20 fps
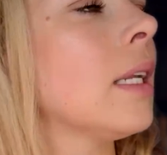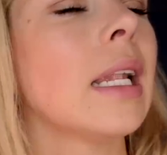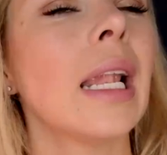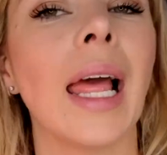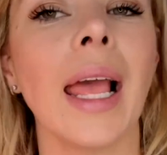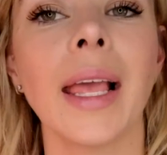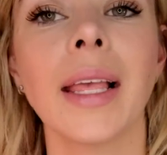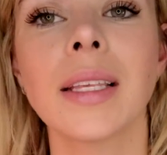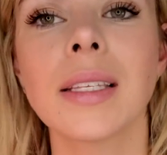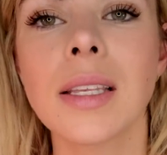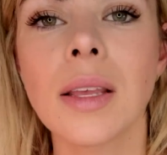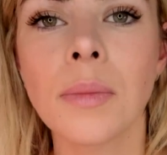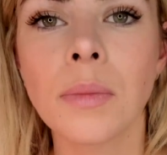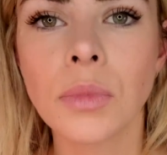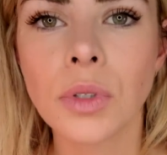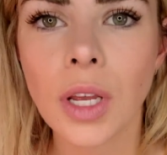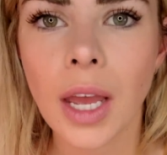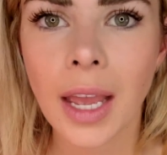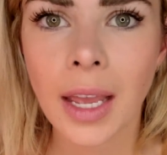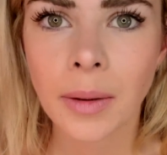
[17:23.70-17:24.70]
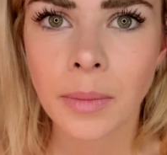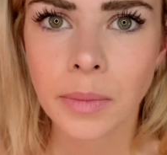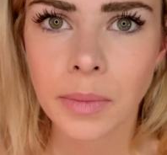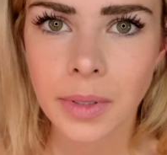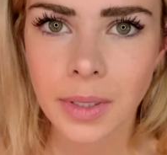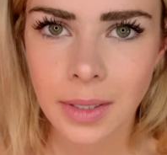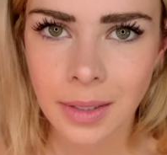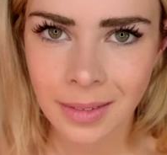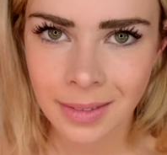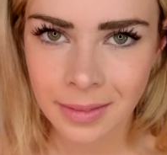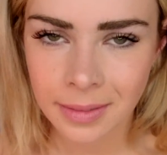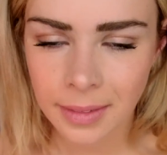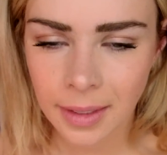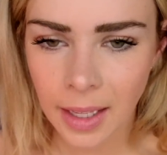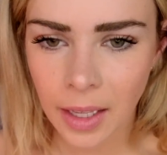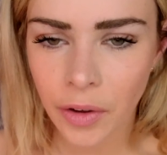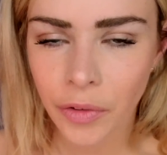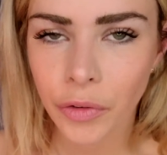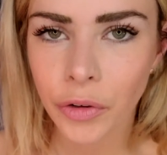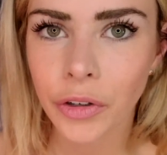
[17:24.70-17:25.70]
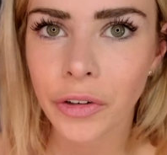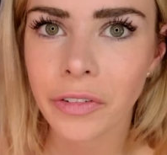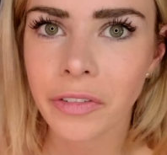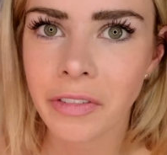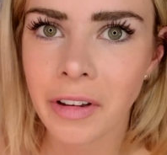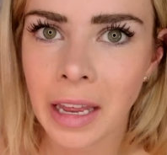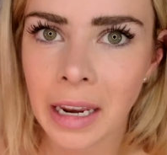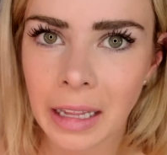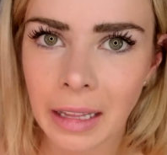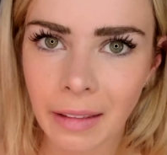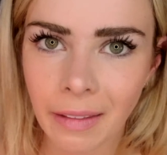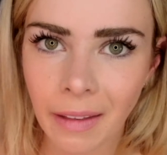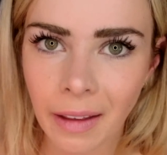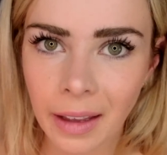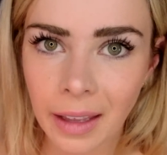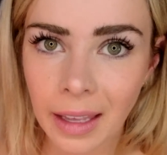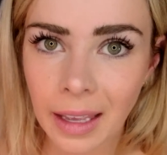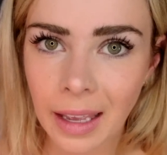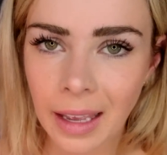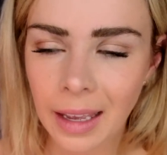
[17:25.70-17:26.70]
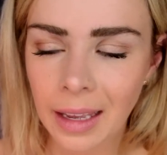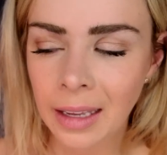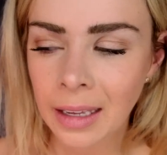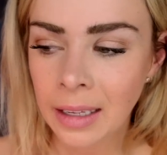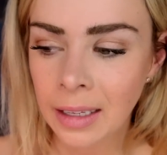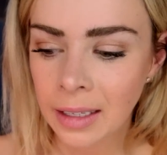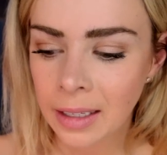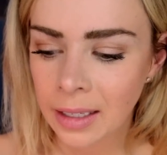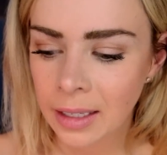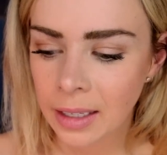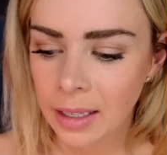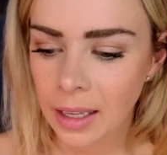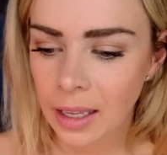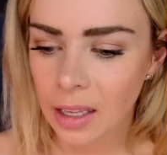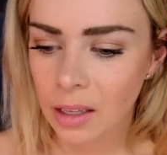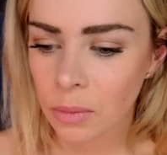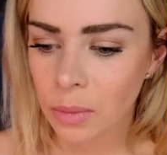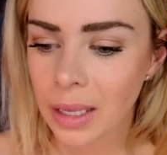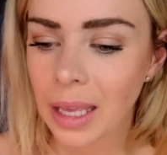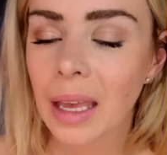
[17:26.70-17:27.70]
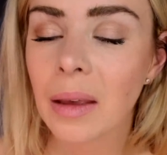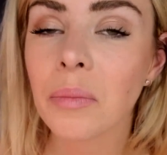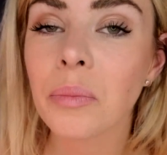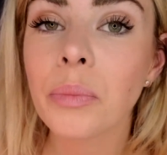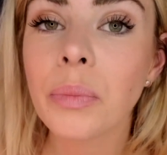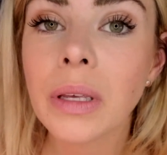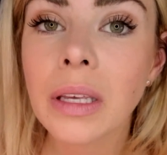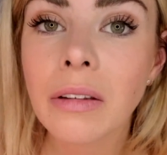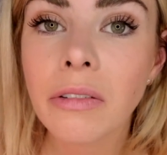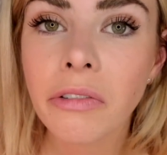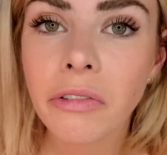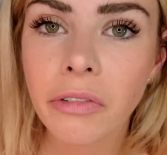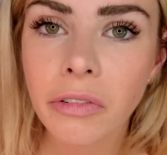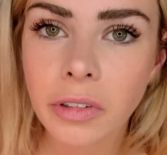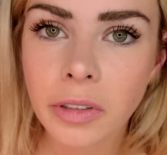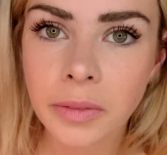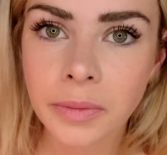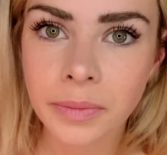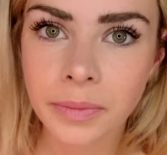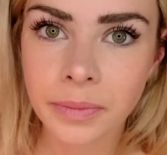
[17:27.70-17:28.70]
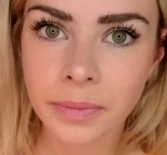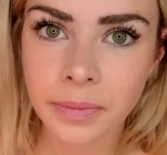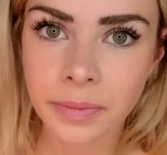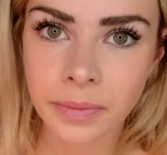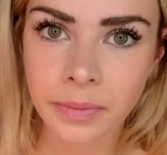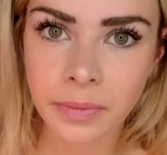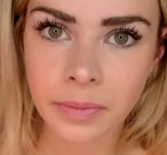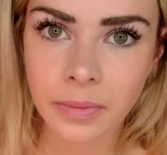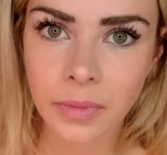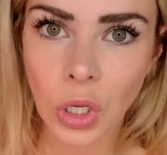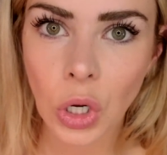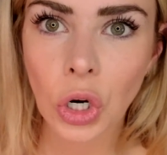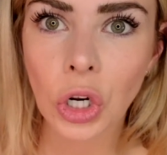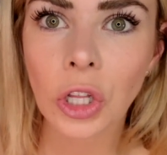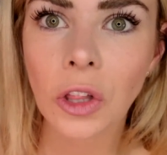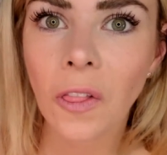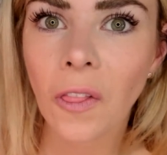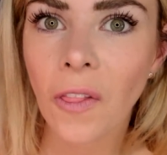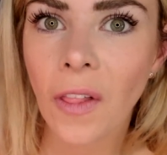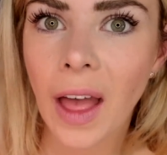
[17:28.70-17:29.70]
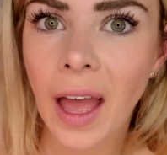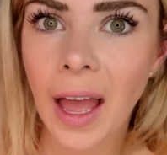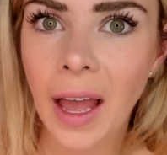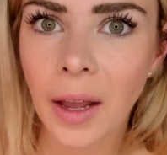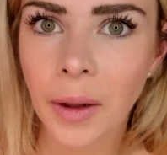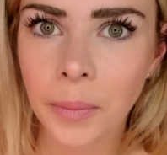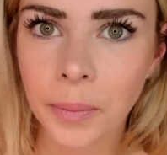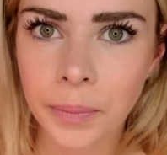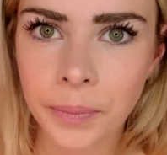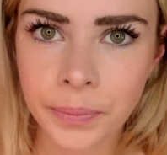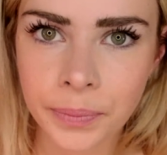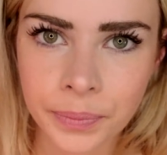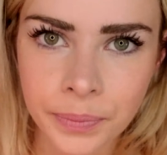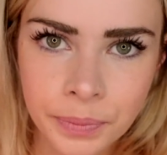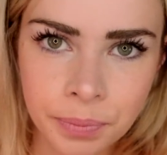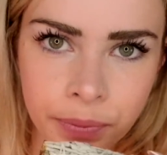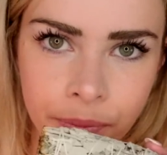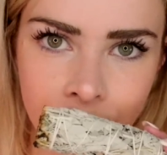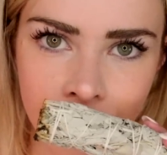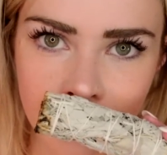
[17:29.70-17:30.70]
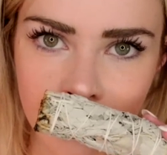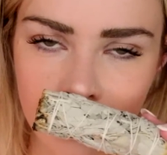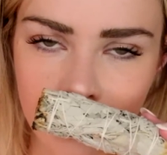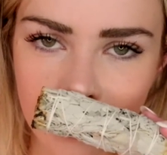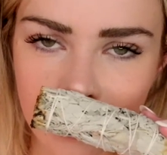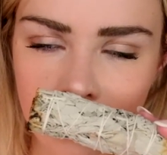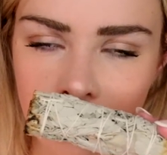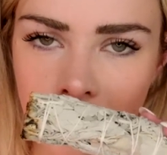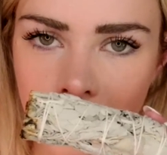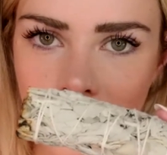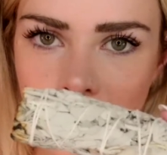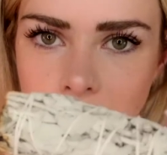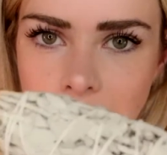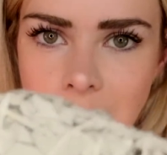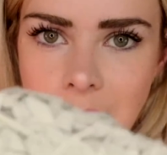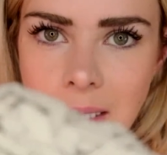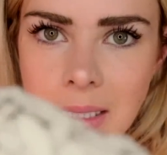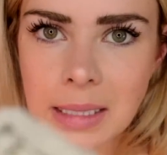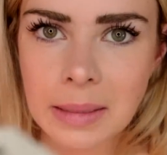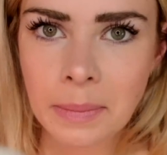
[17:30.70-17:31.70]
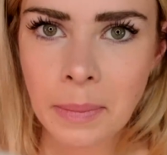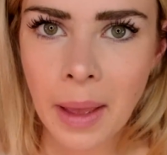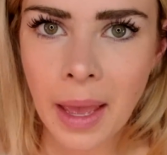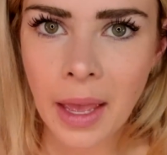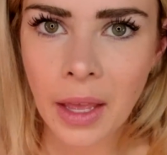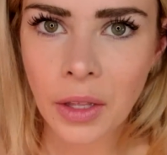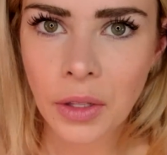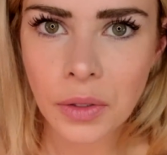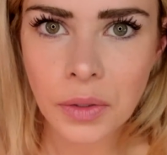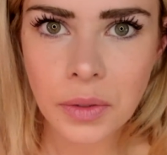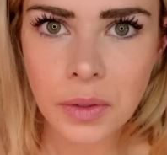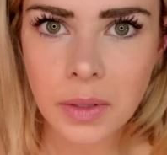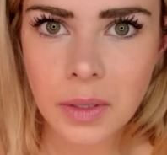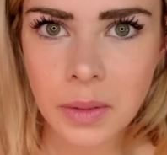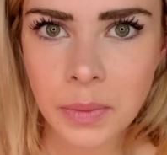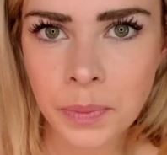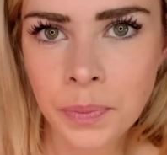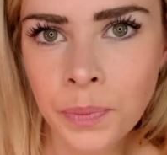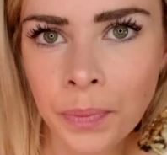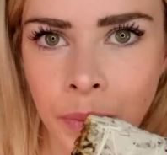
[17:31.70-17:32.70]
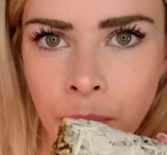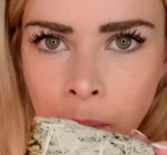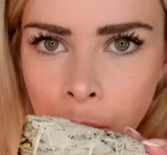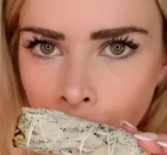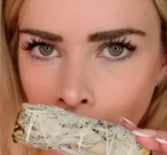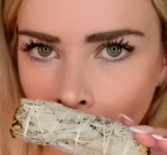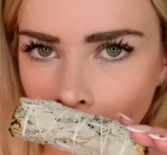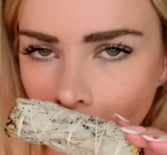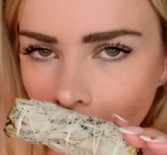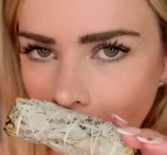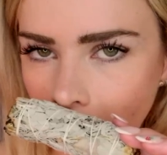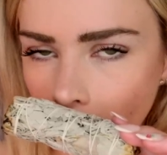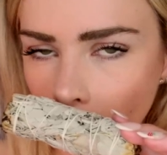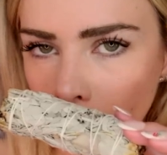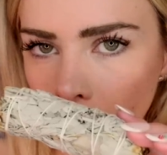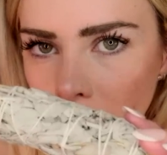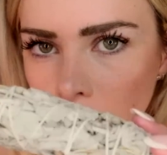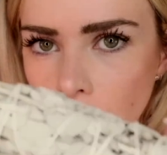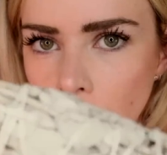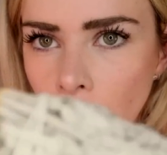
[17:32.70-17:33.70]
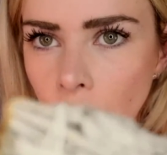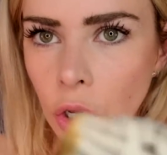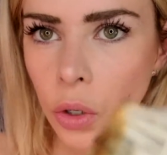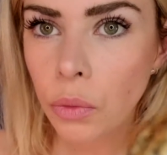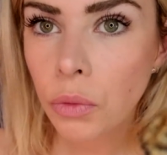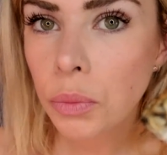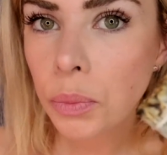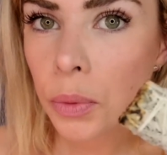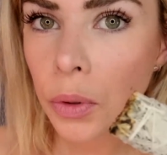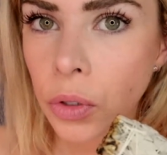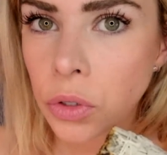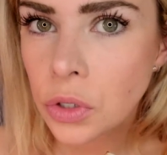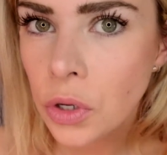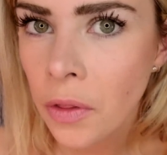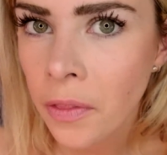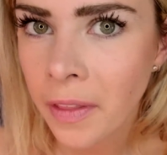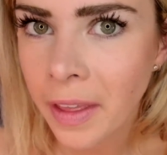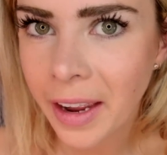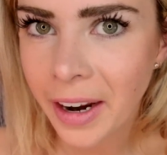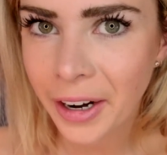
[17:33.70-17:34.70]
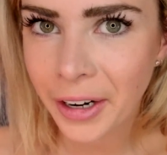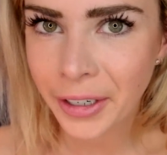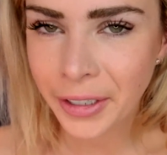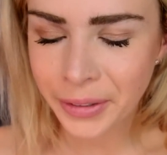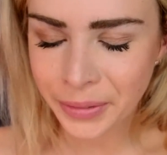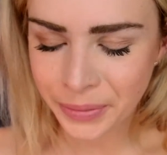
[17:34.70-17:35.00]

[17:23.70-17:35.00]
like sometimes if we're very lucky and we get beef or lamb, it smells like what the cook would put on there.